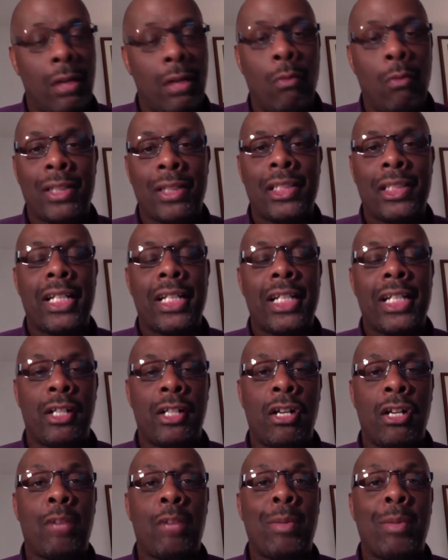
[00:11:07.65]
once again, you
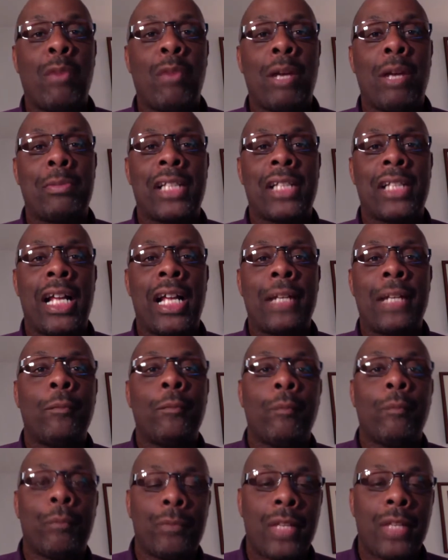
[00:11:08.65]
can go to my website
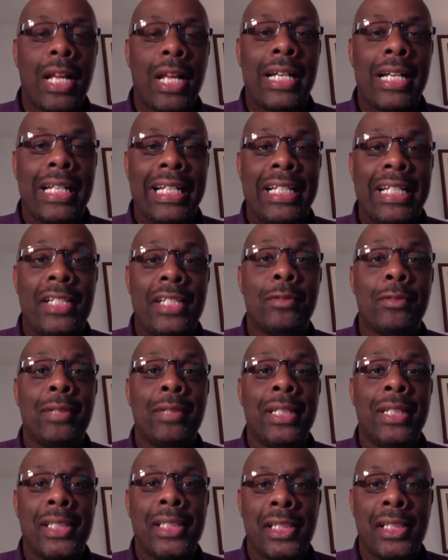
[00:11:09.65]
at
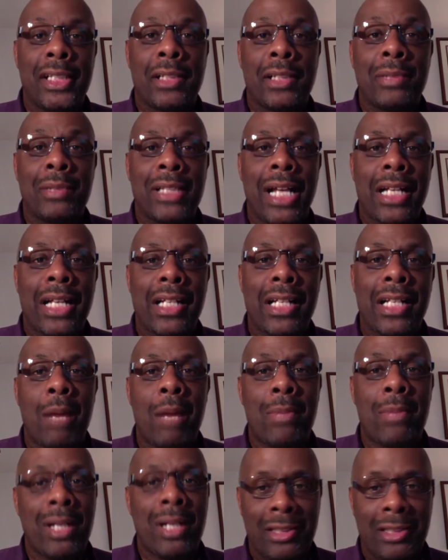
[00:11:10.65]

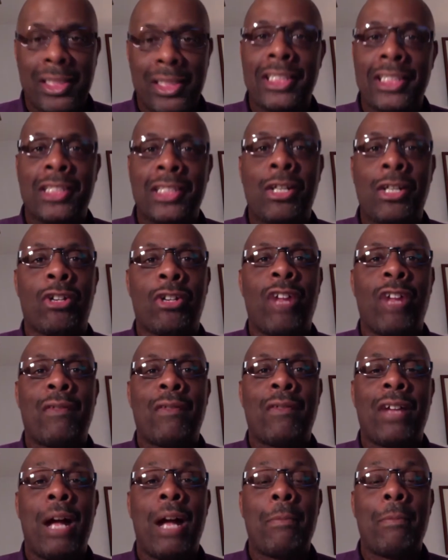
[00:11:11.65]
e2esystems.com and I'll send you an
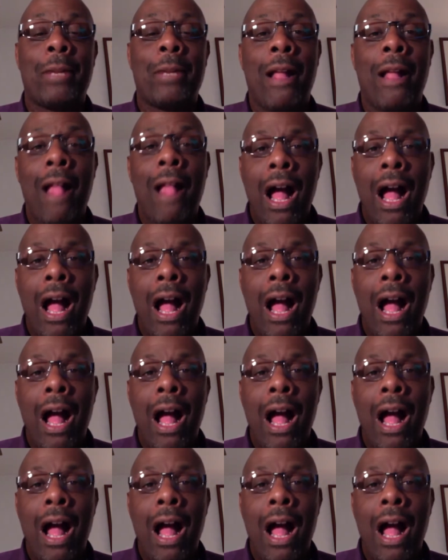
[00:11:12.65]
autographed copy.